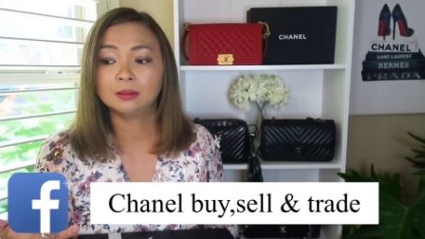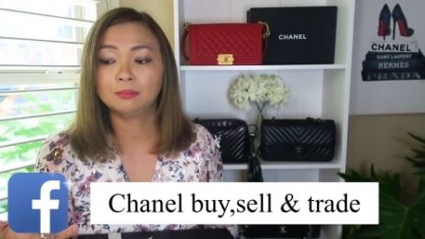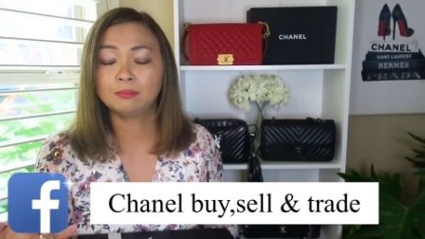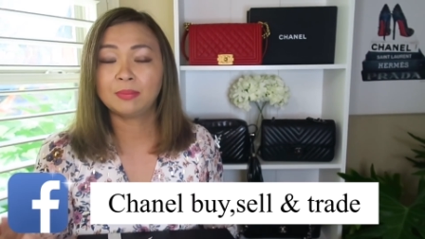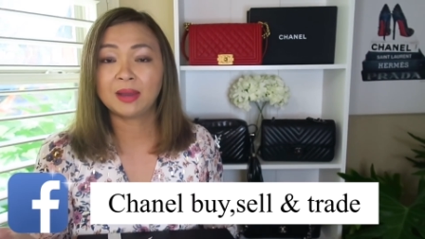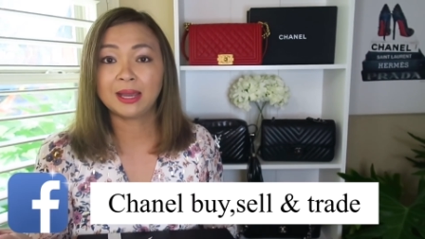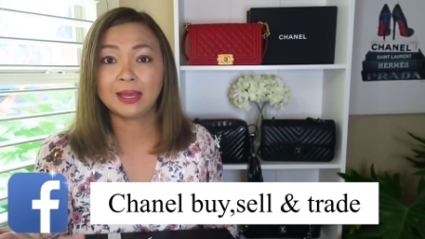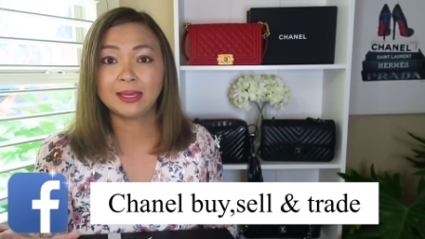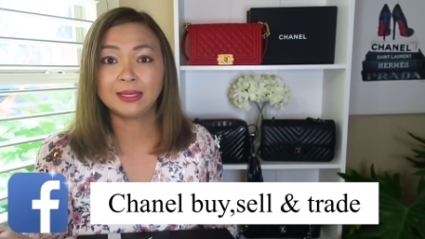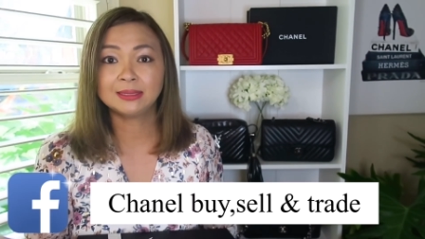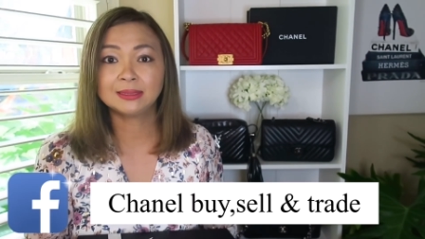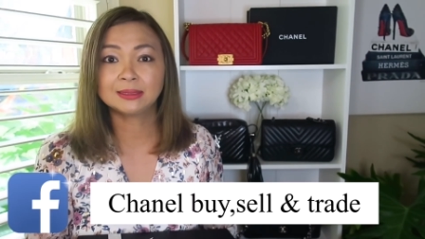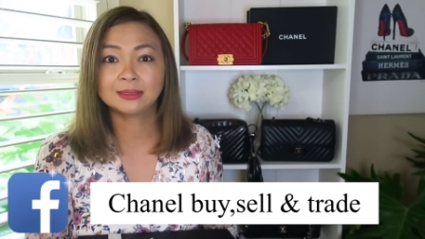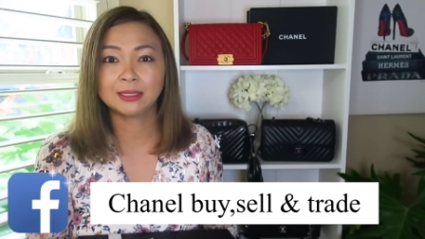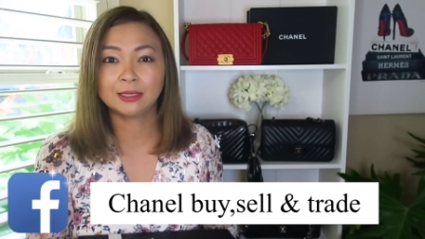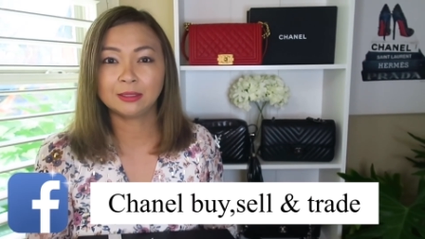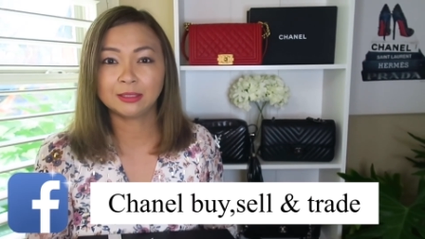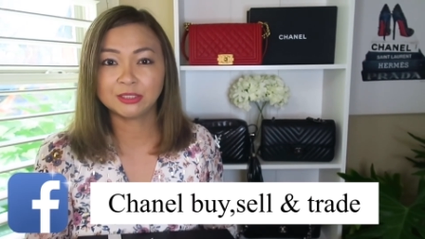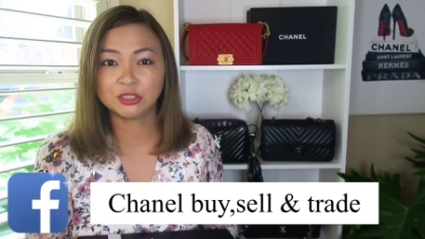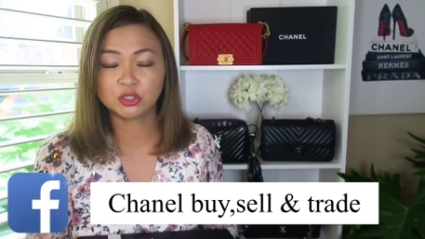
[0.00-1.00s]
Buy,
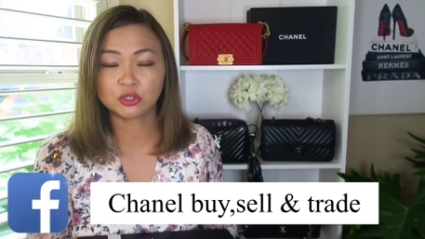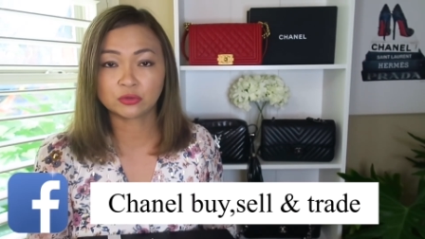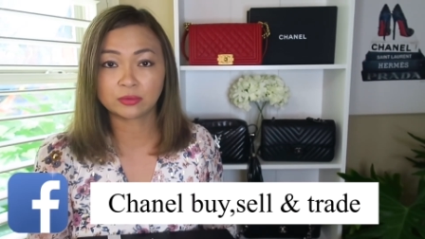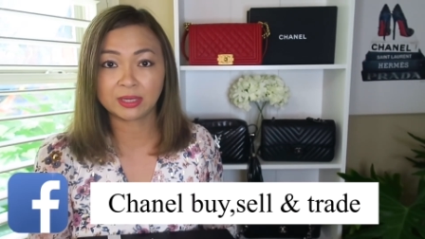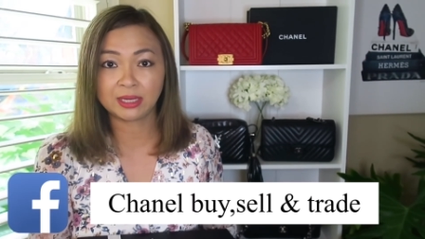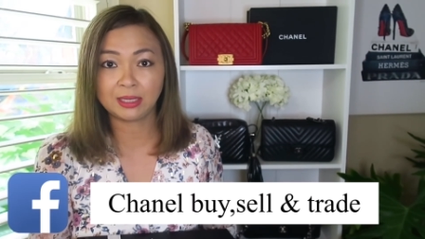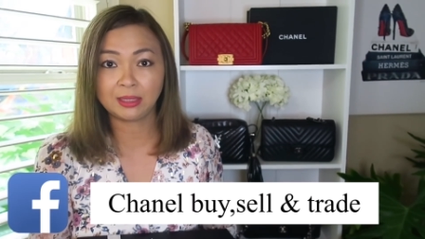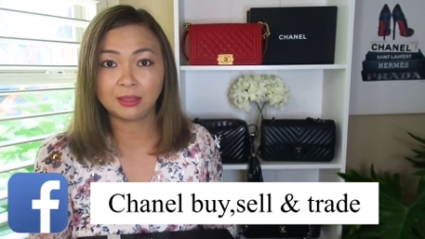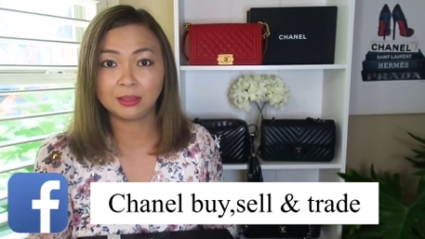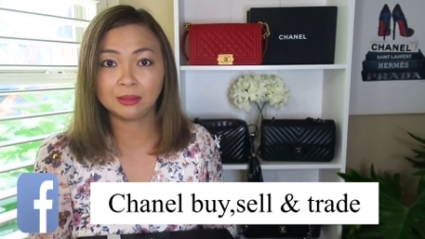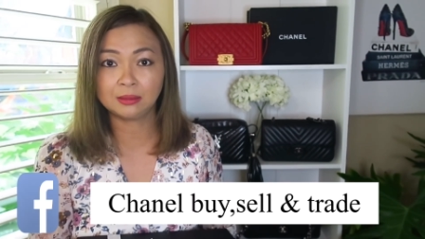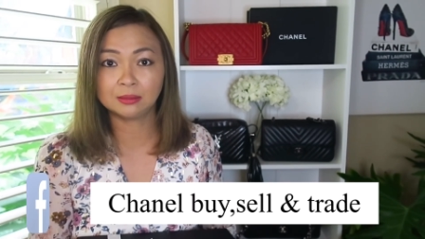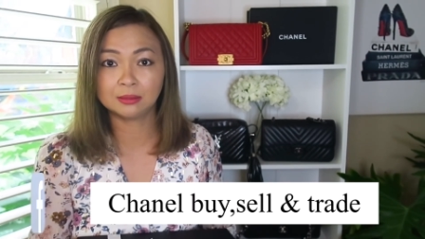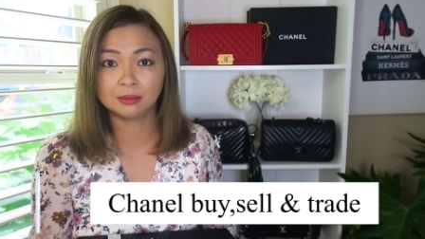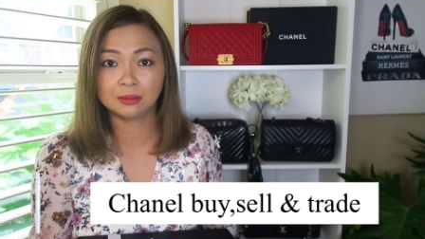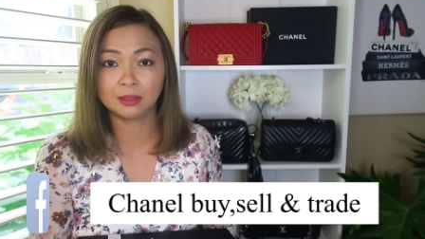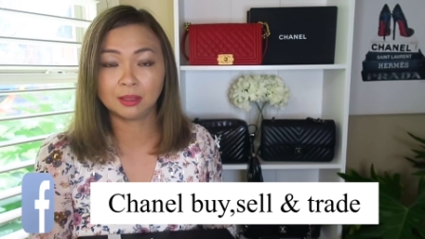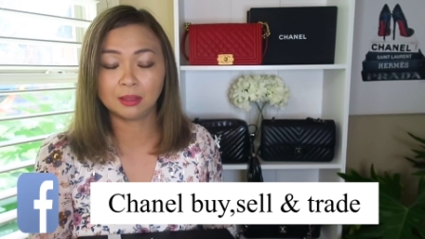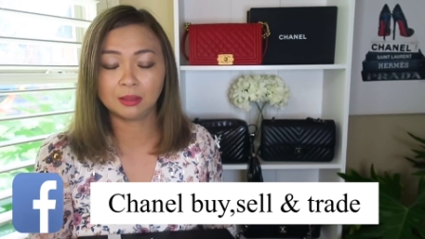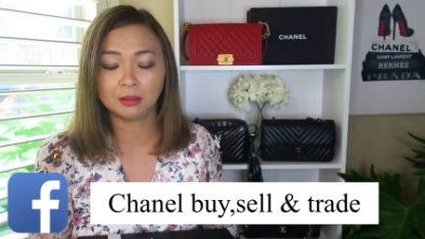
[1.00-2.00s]
Sell and Trade
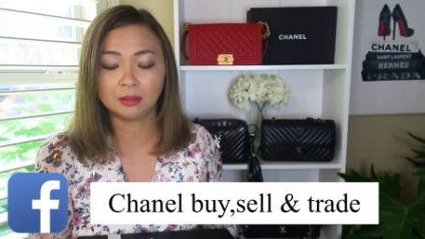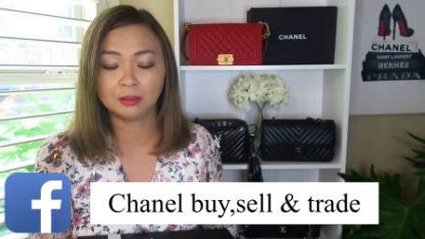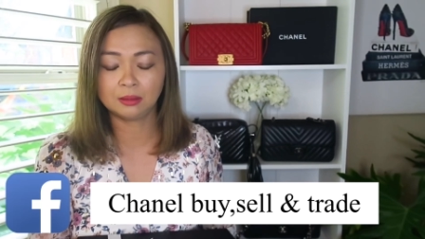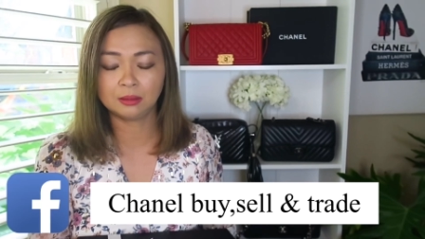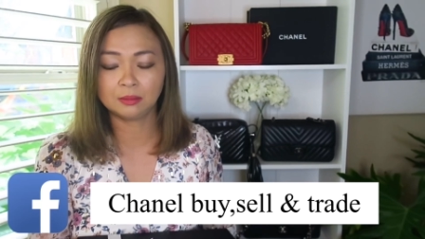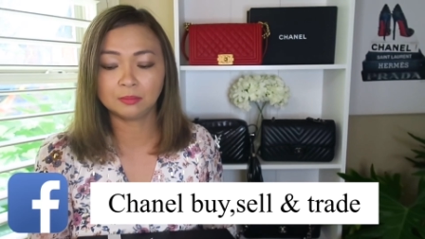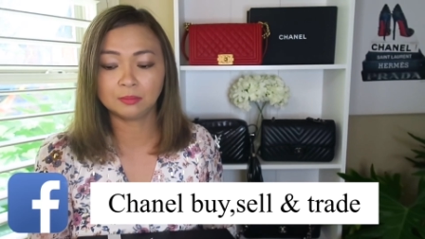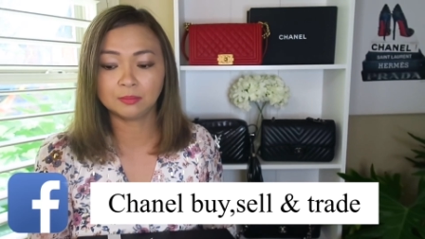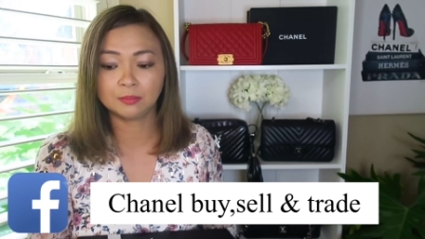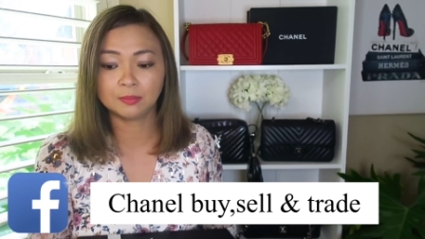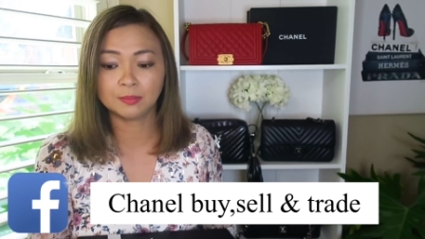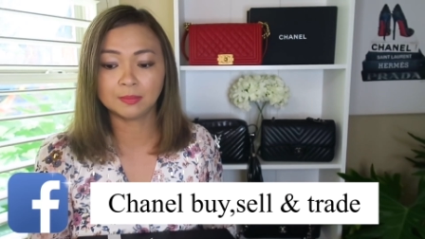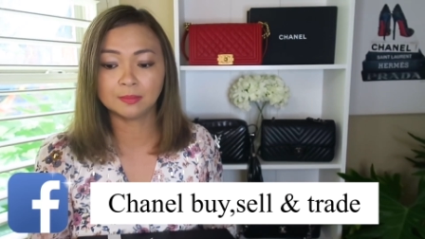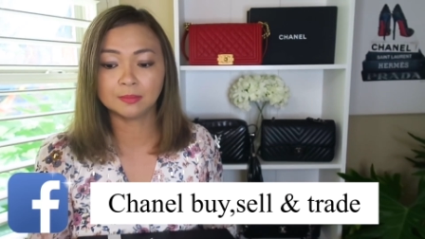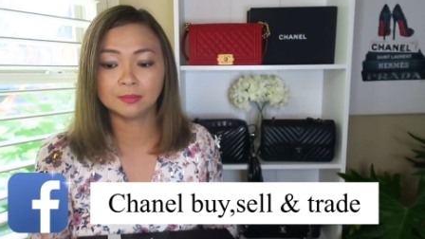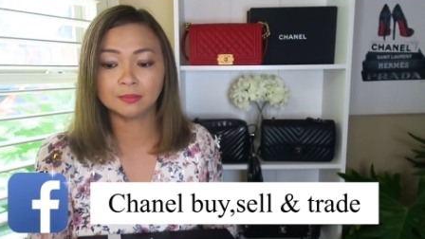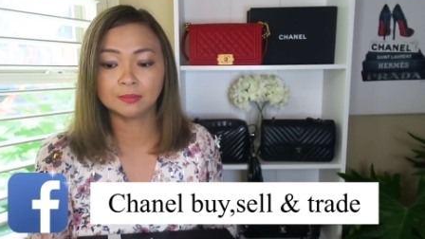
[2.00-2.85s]
um,